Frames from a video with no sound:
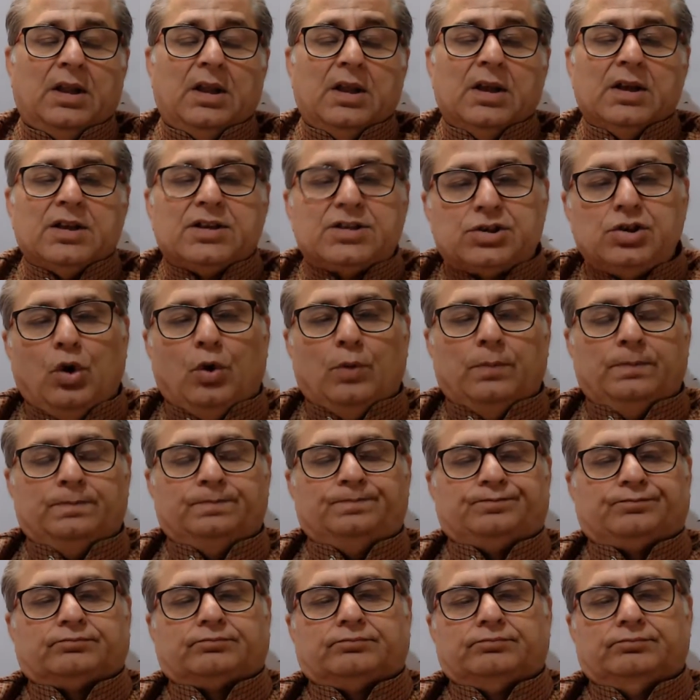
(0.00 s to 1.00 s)
So
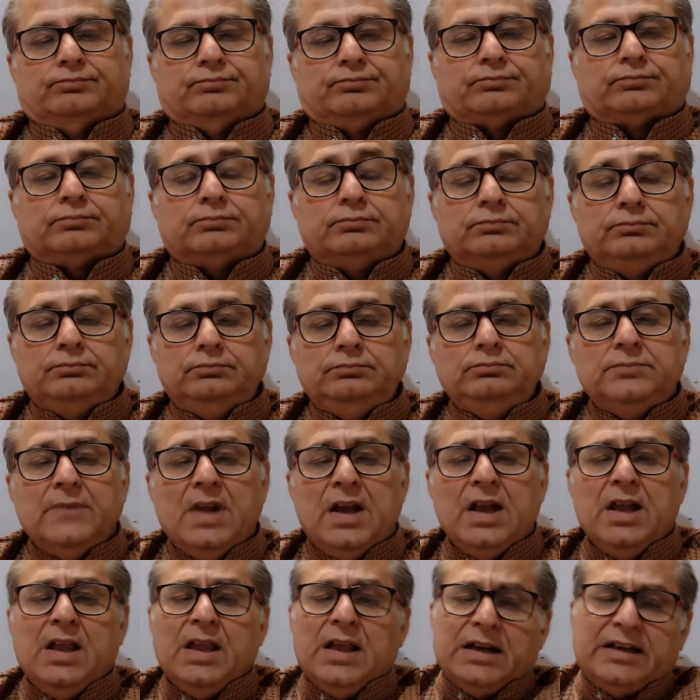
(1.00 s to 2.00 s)

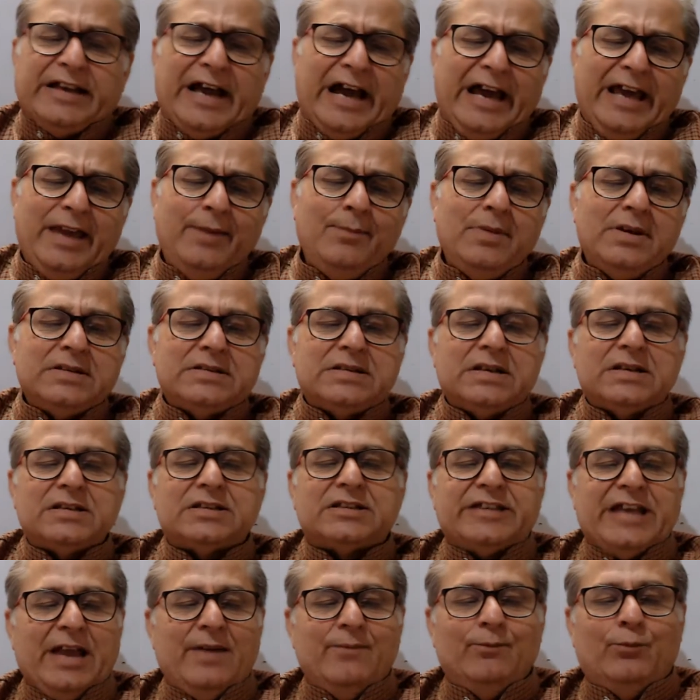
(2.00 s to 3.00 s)
time is the
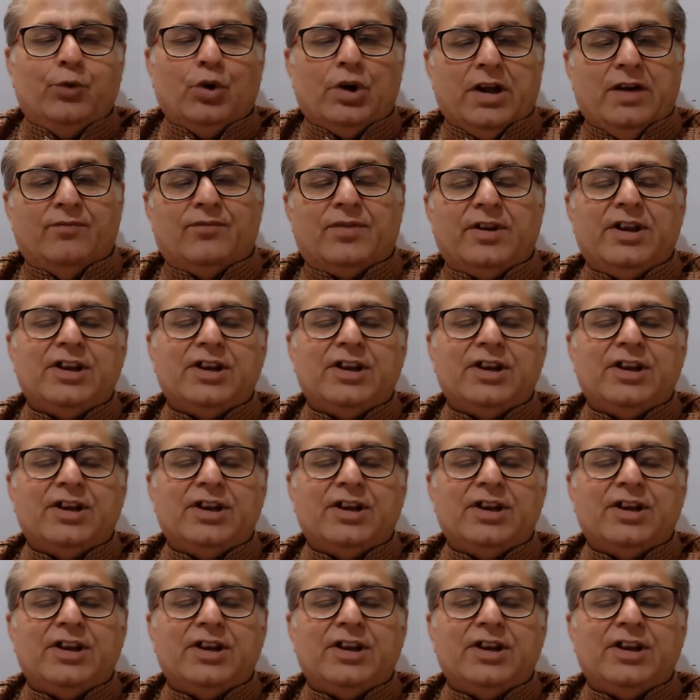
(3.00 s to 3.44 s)
same for every